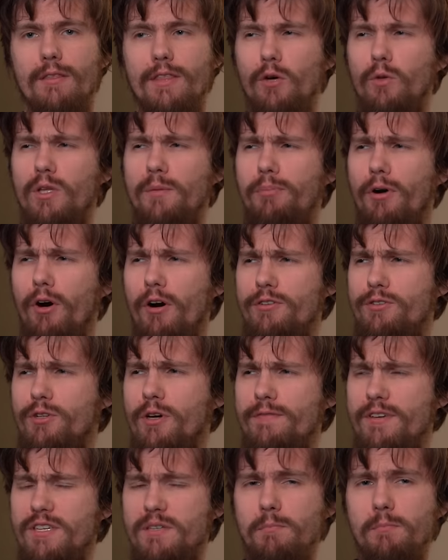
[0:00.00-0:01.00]
The only part
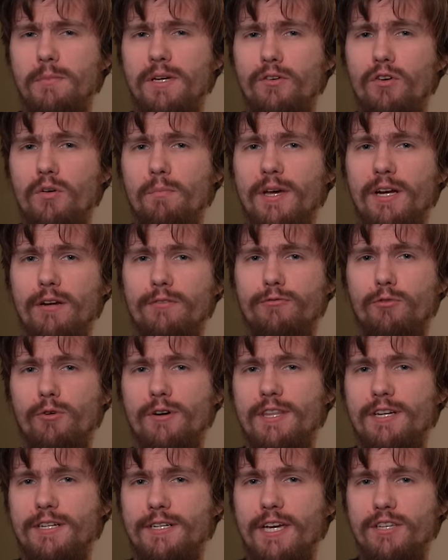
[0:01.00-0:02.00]
of this mirror
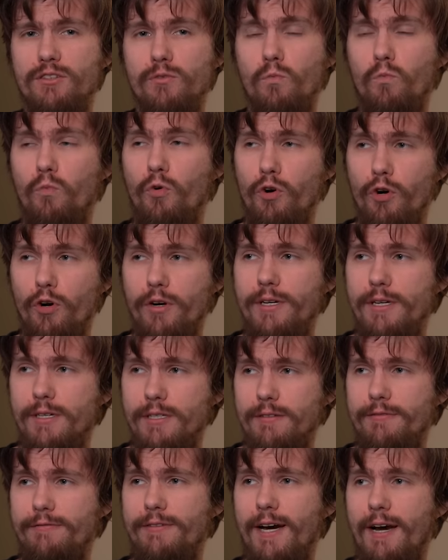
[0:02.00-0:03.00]
metaphor that doesn't work is
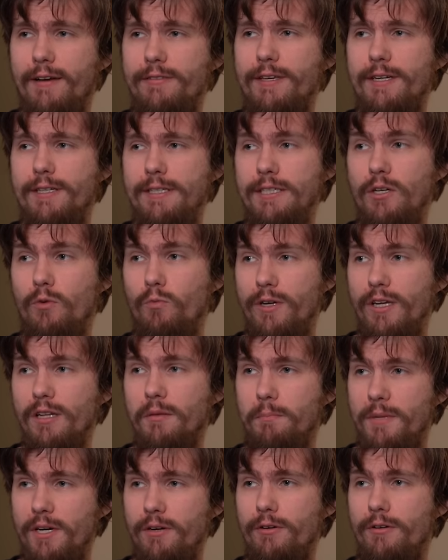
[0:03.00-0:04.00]
the fact that in a real
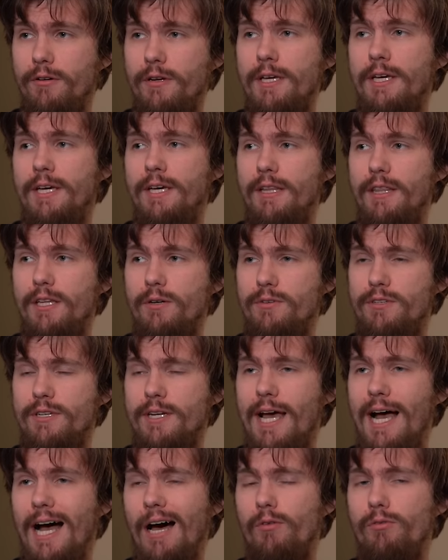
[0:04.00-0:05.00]
mirror, there is
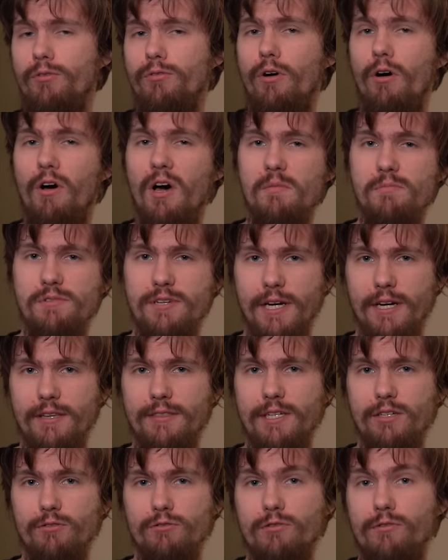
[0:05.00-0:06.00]
an outer
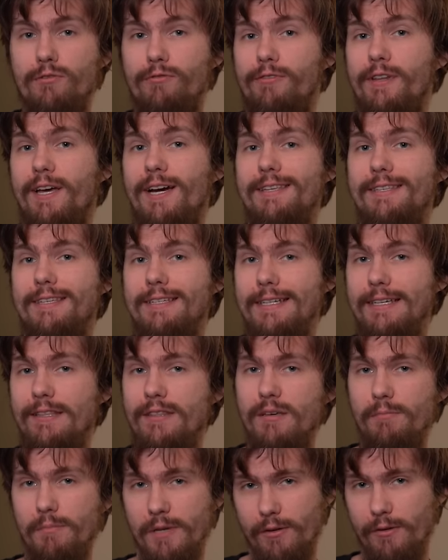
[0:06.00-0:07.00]
object that is reflected in
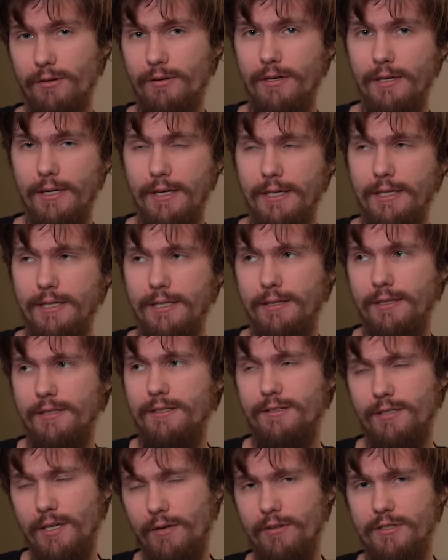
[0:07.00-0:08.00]
the mirror, and
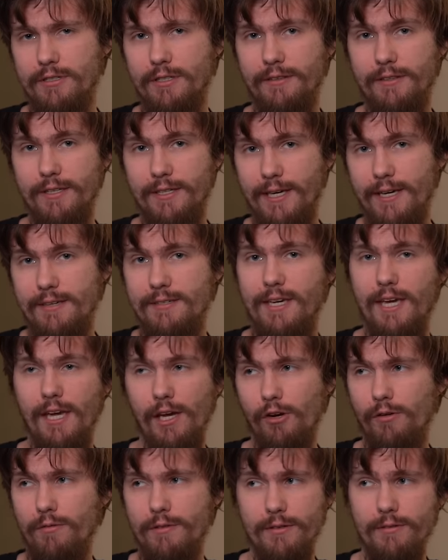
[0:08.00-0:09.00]
this is obviously not the case
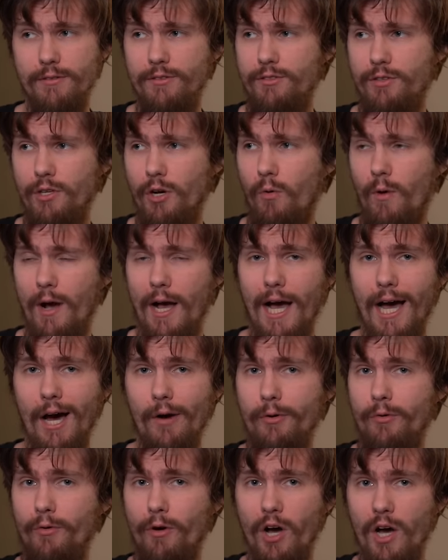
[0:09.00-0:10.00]
here. There is no
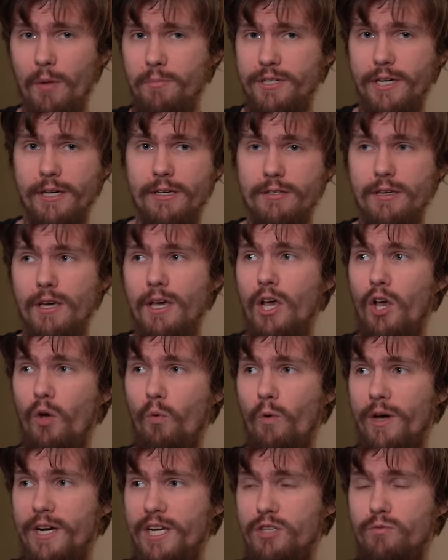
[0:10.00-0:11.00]
outer object.
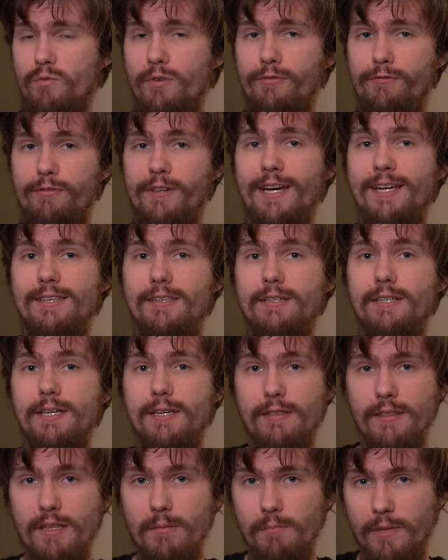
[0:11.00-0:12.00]
What is reflected
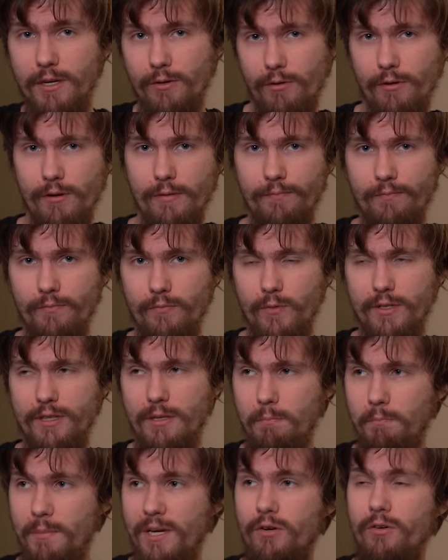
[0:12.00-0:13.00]
in the mirror, right, the
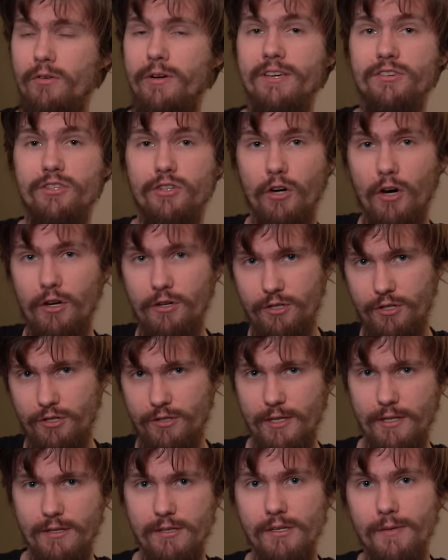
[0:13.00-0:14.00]
mirror is
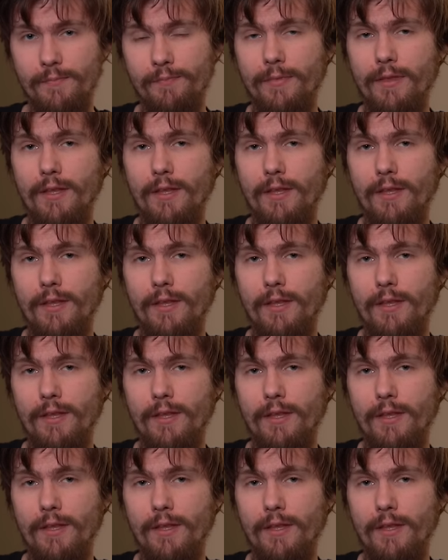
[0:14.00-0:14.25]
consciousness,